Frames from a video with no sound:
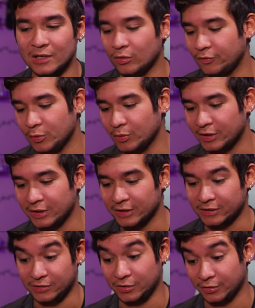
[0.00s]
or if you want to connect
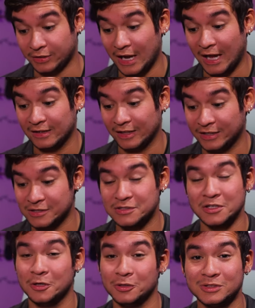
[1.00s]
it to your cat like it
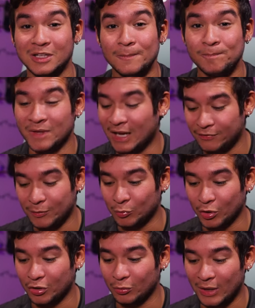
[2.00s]
shows, have them
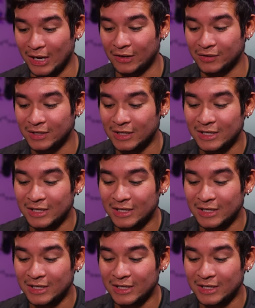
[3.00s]
run around.